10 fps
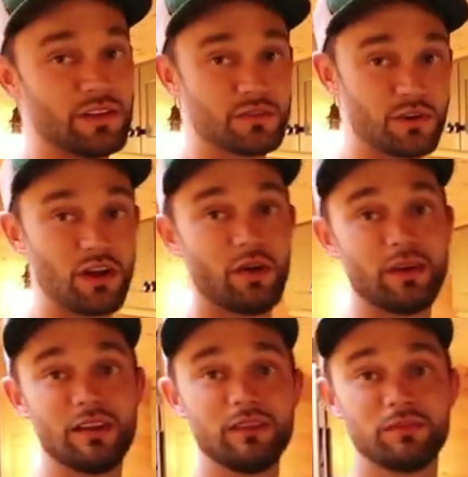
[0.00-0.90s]
these were
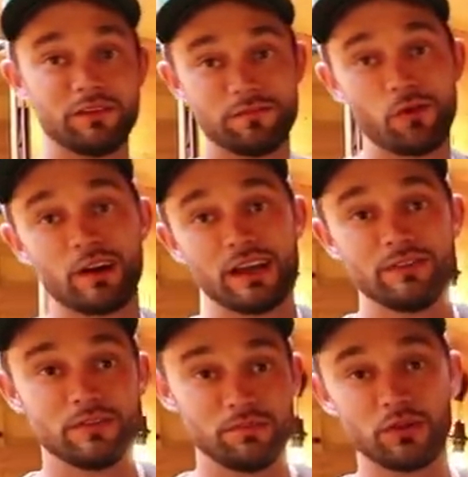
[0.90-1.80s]
going before I
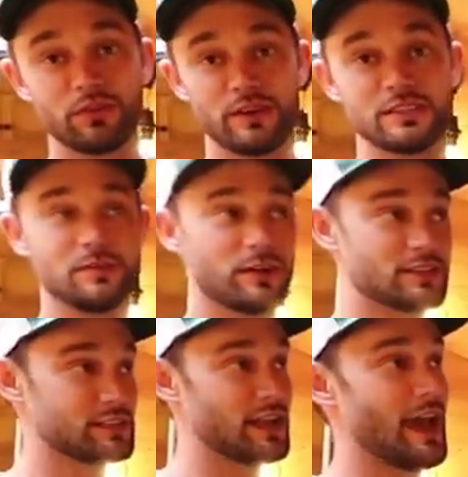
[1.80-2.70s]
even built the rest of the
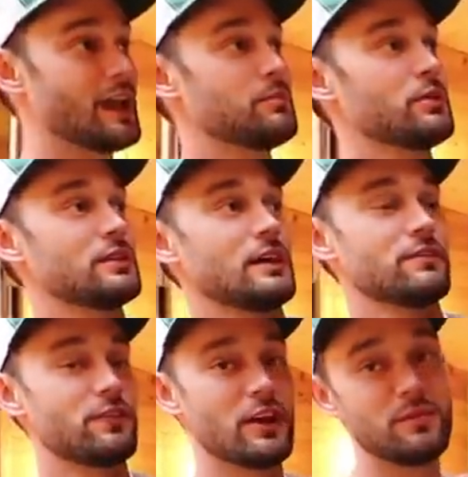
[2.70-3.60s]
bus, because I had to put
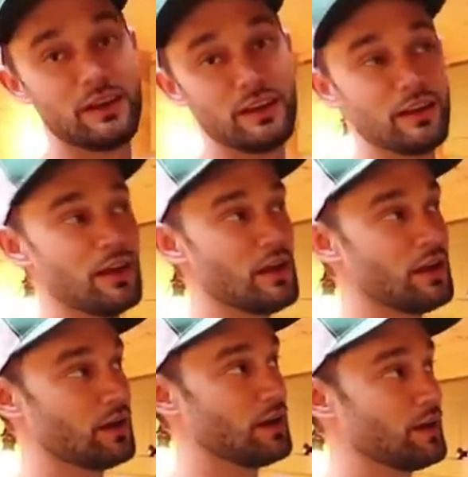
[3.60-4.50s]
that framing in
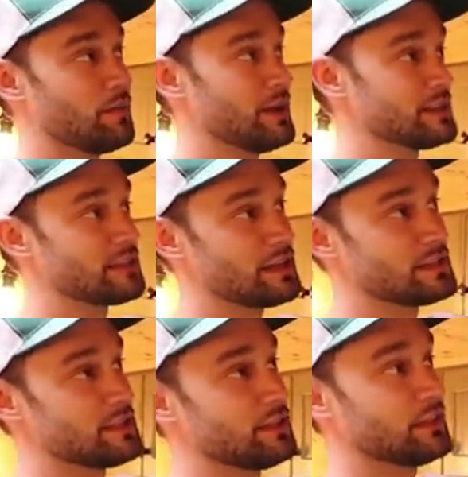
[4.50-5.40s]
inside
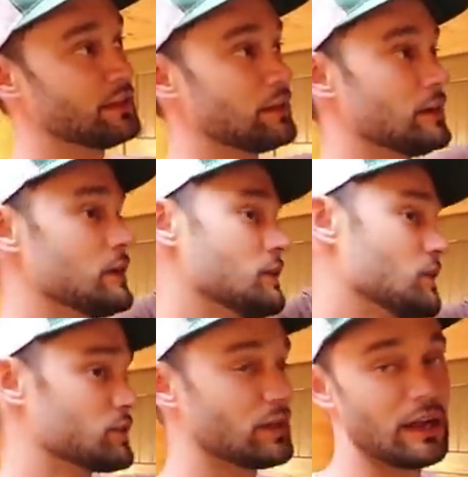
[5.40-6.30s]
the ceiling
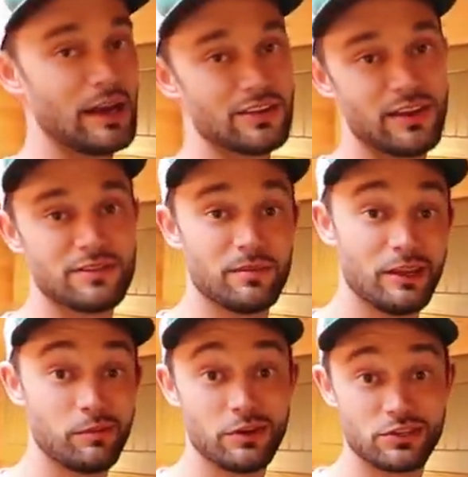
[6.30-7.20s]
so that I could actually have
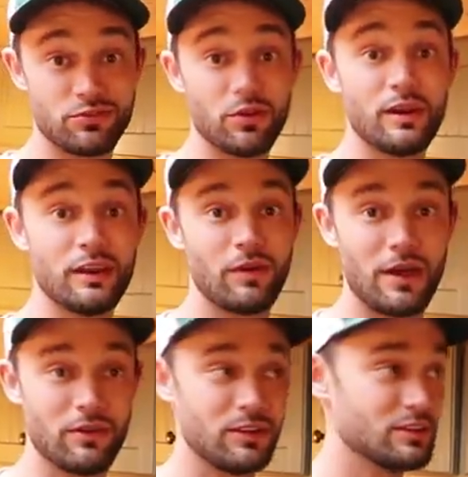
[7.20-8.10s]
something to put a screw in
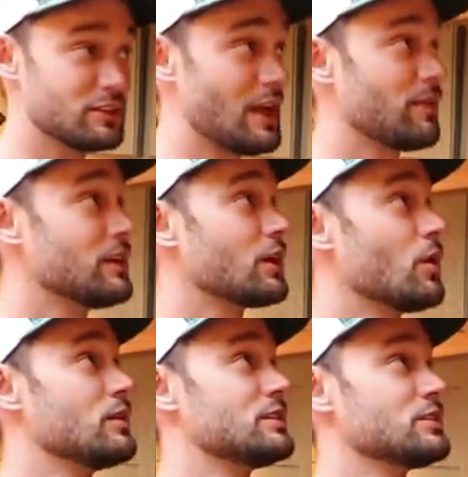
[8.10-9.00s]
rather than just having to
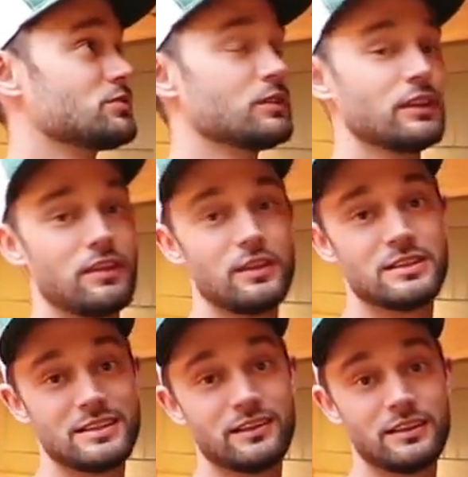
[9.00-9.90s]
go into this really
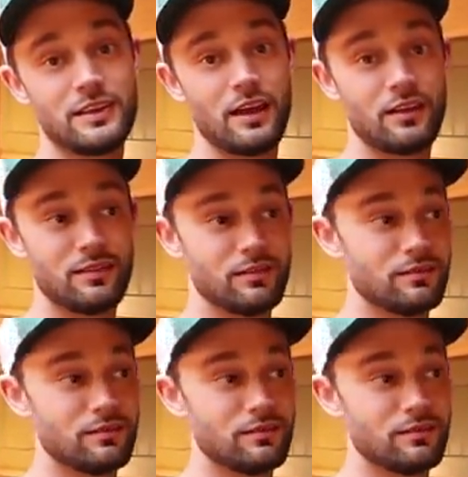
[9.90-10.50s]
thin ceiling tile.